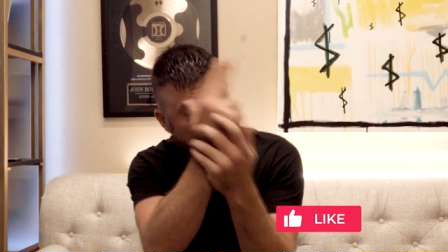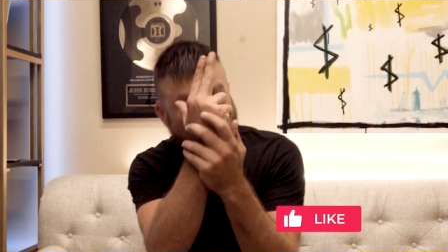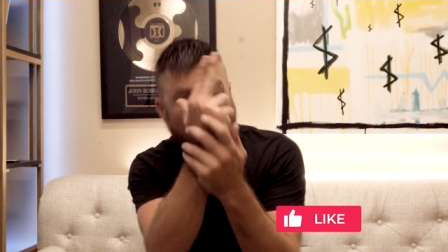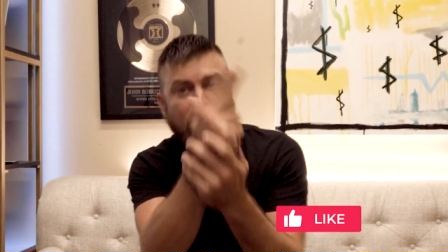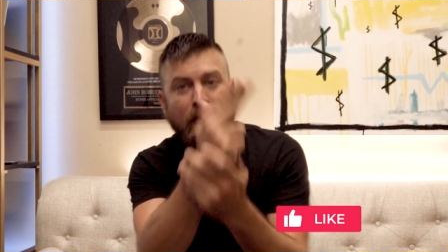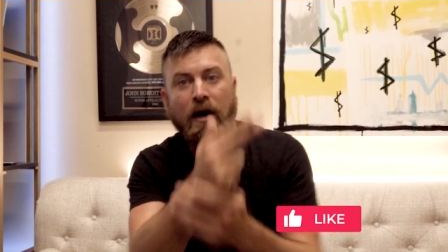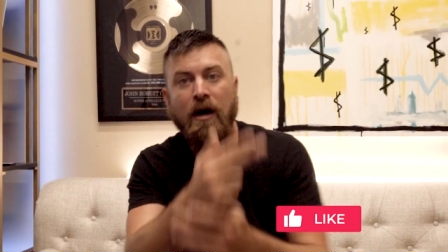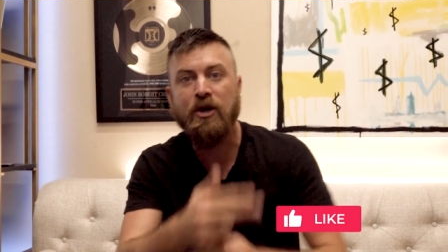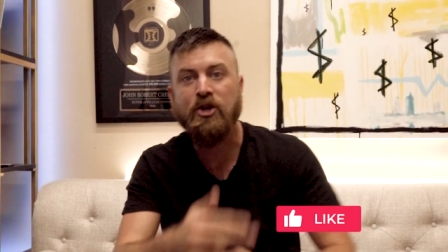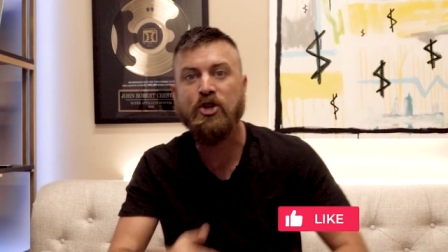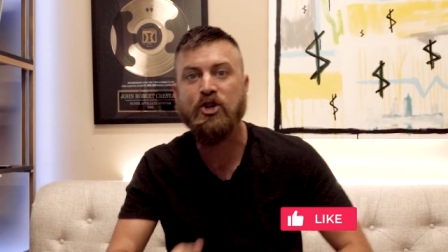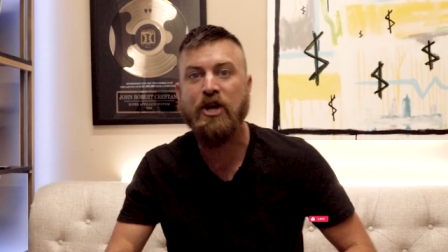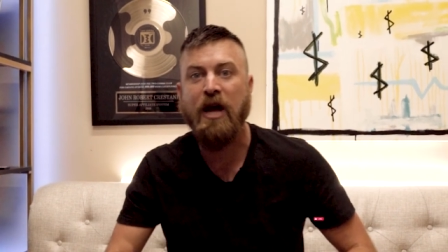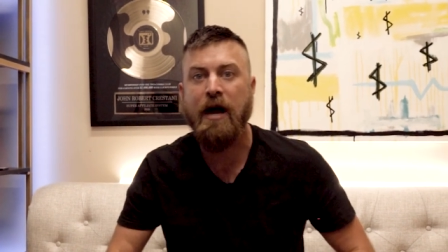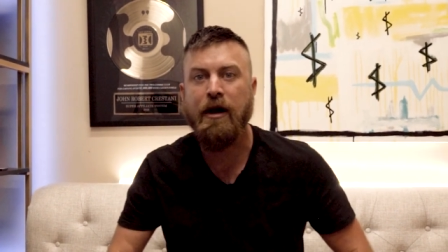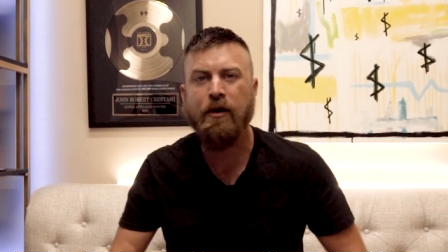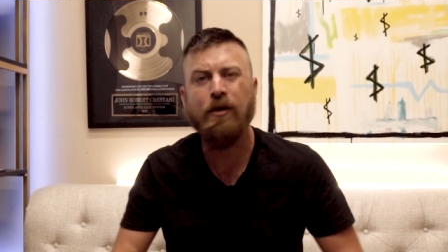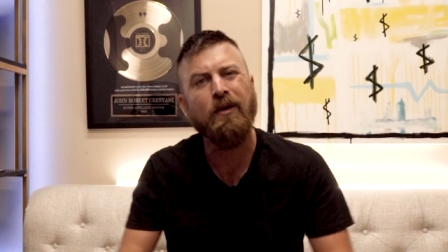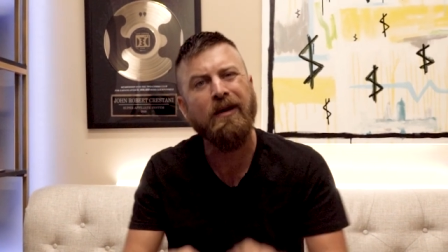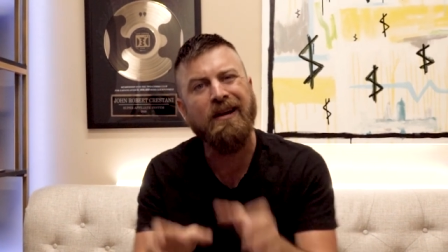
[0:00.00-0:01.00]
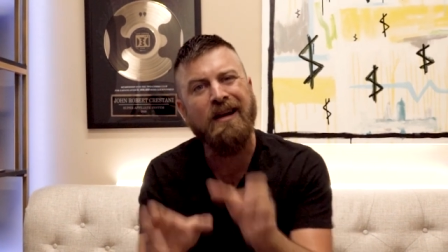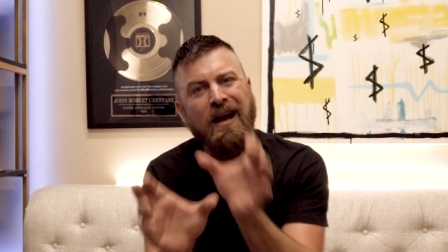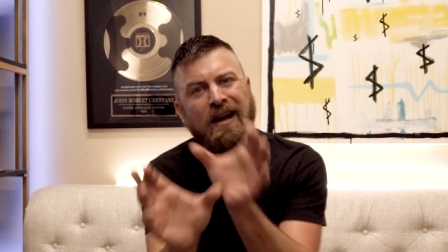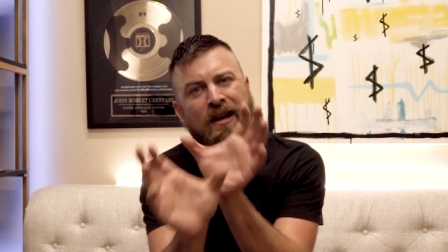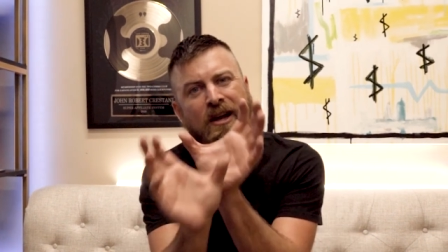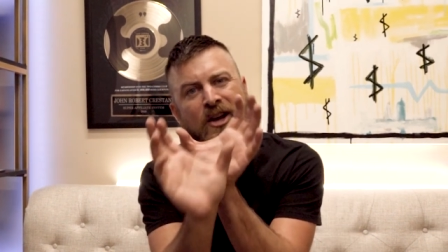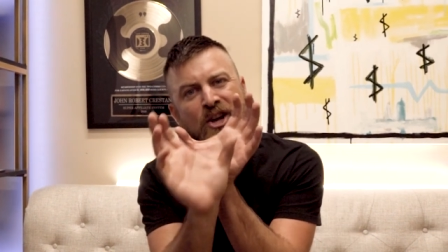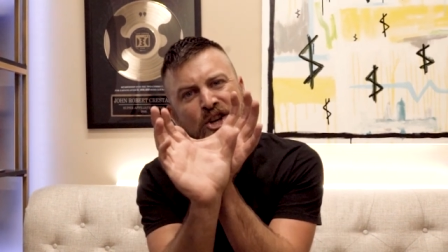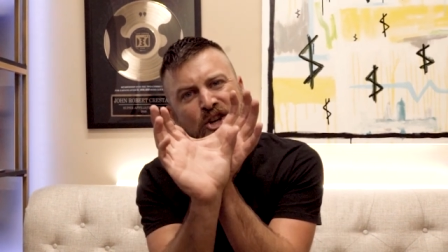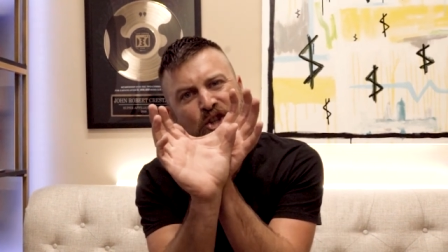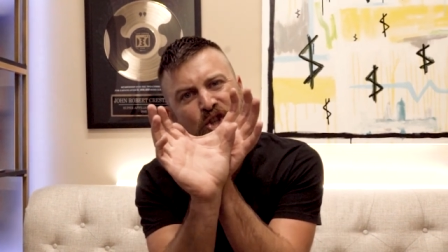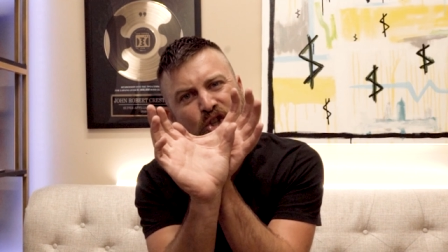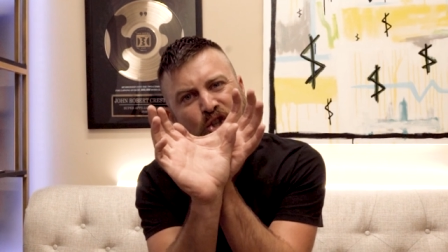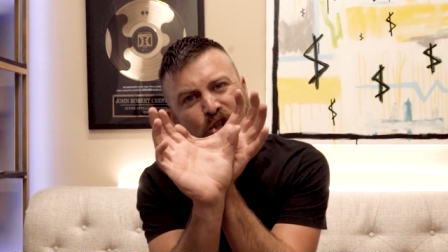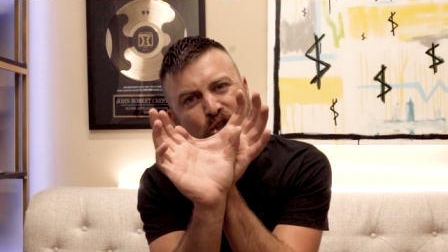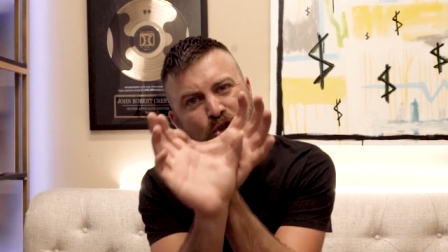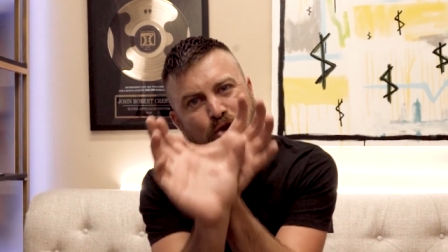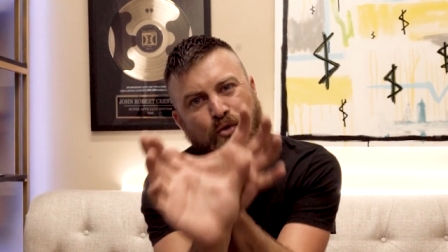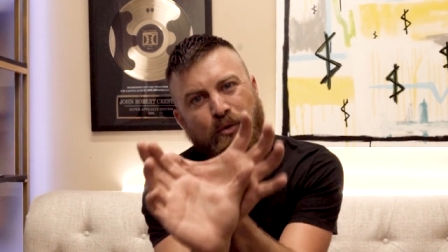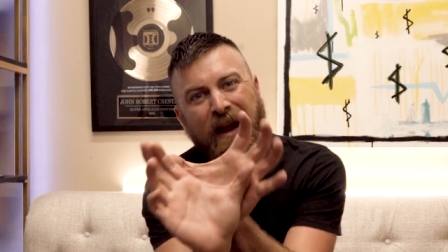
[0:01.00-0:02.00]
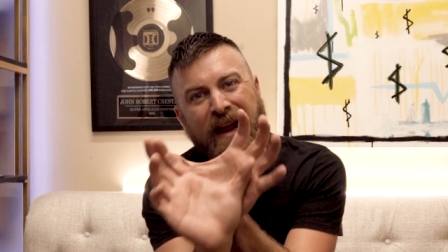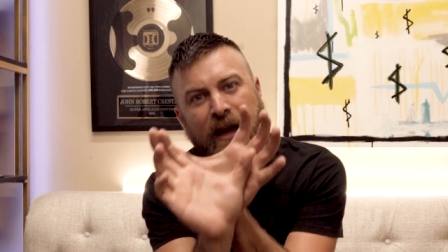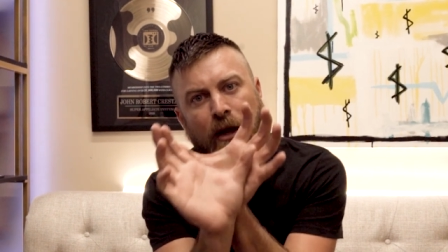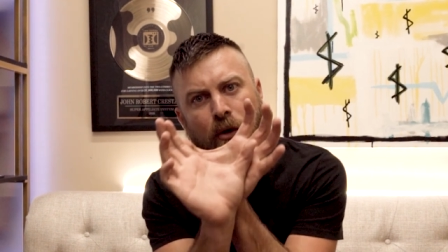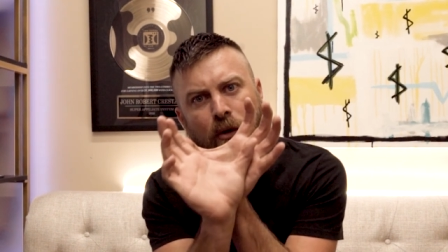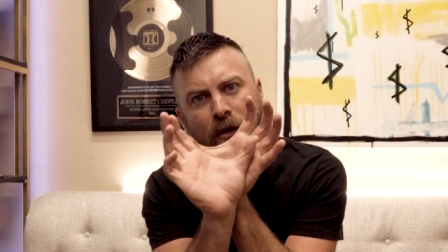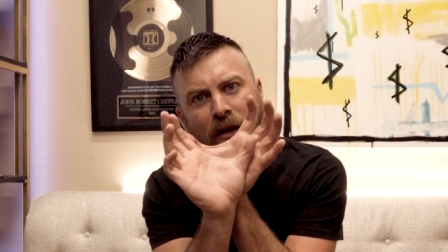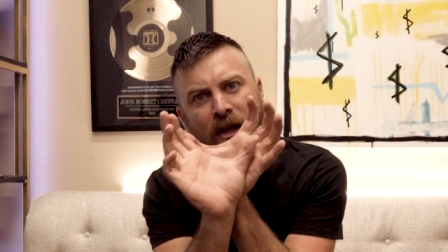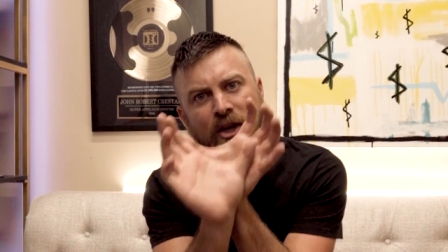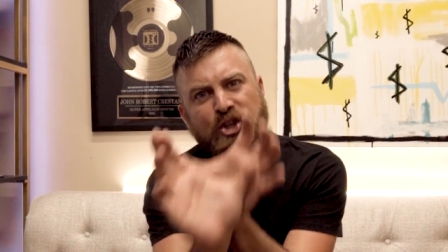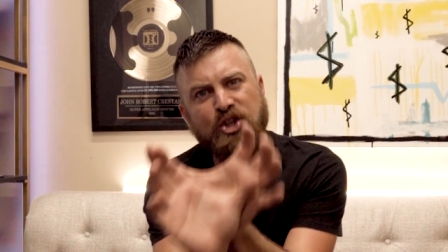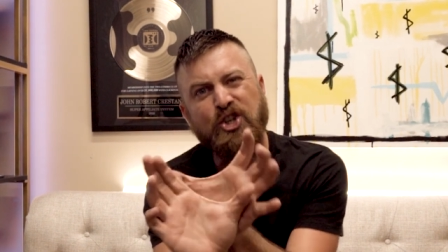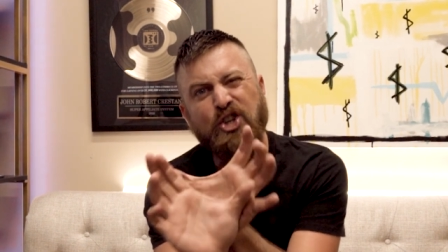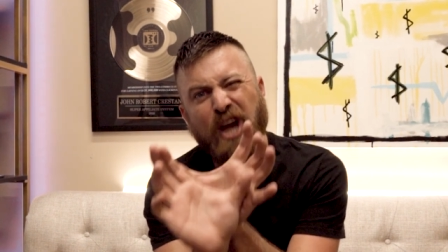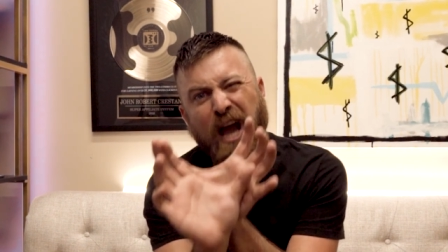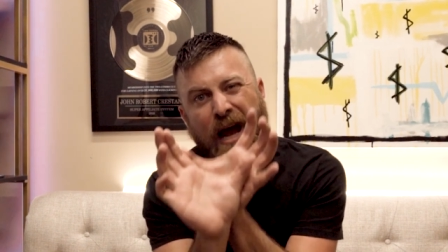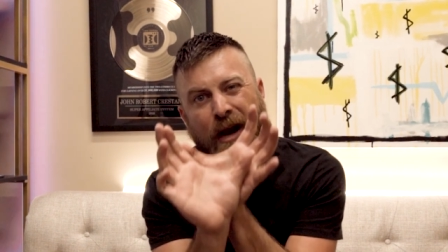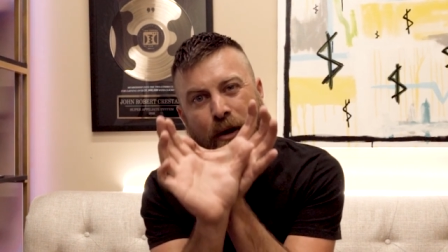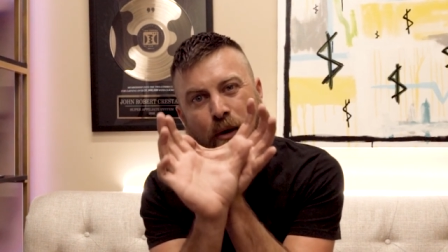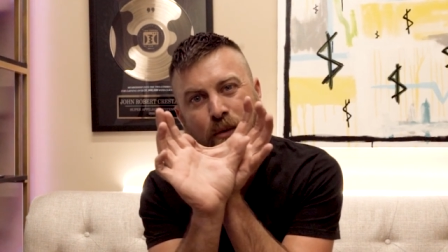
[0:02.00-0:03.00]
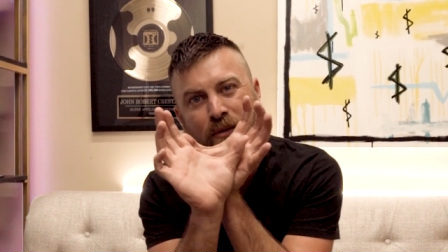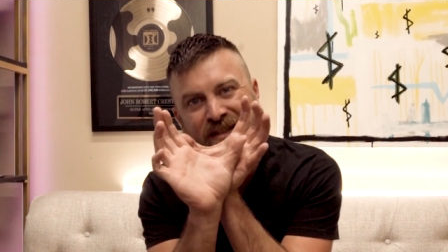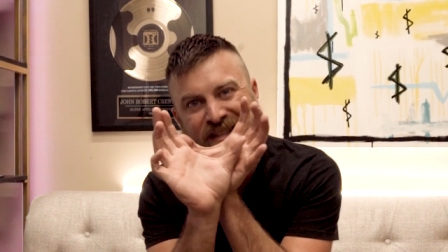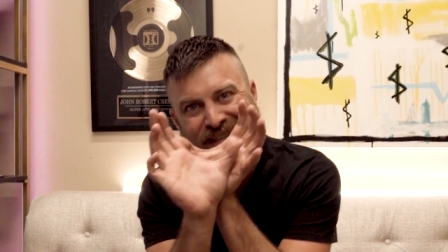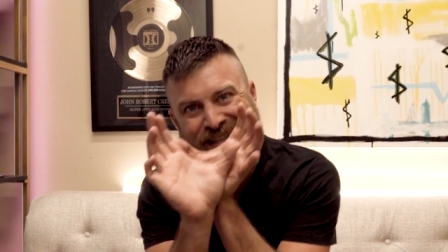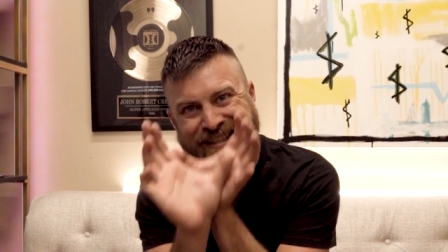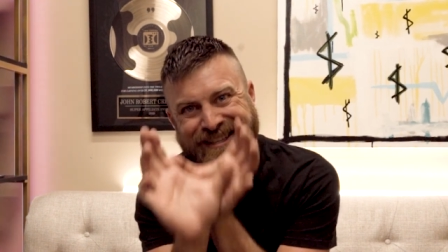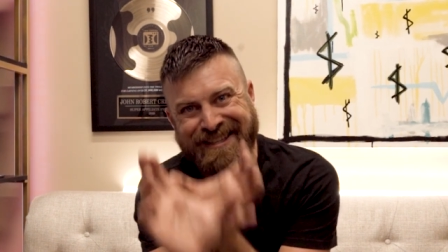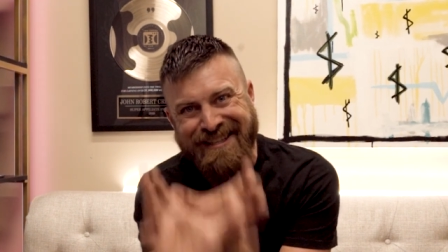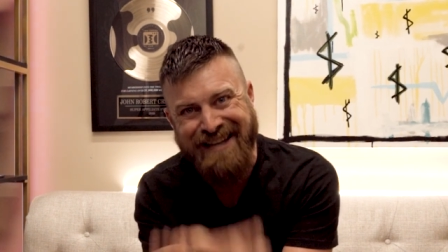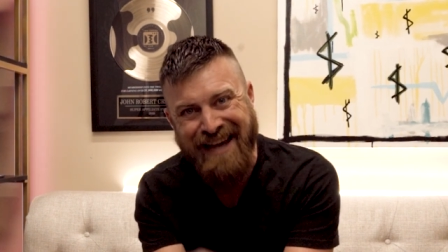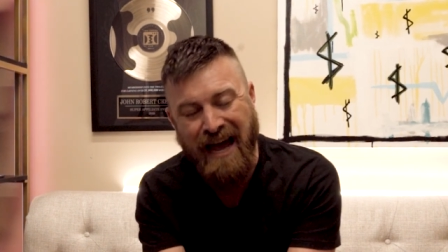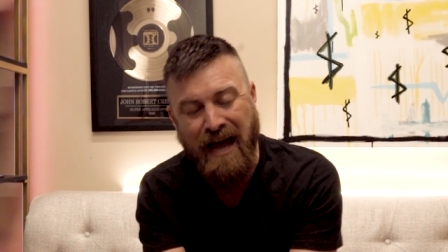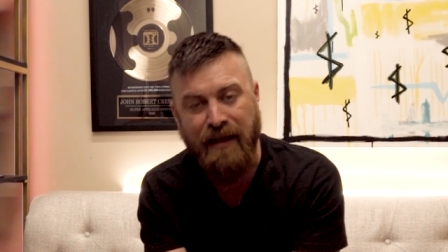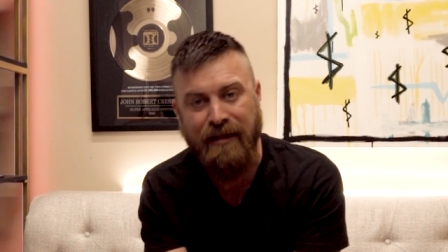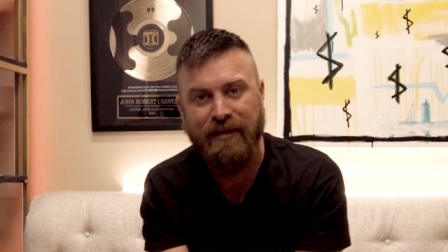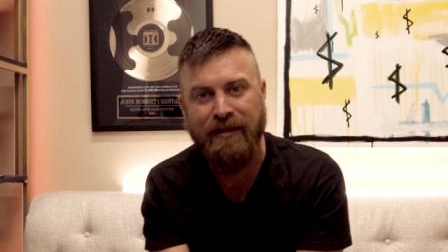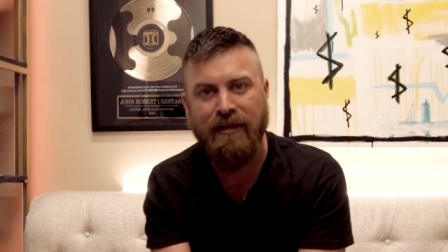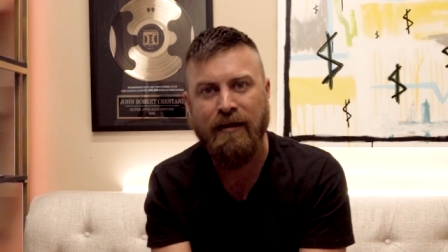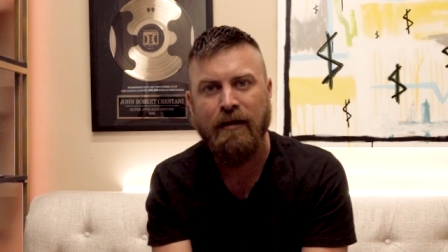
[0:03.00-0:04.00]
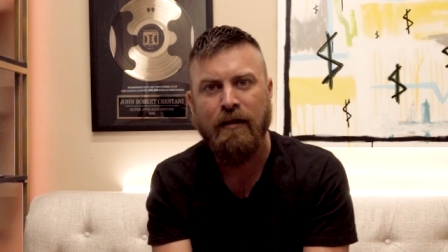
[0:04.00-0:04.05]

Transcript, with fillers: shoot a shadow. You cannot strangle a shadow to death.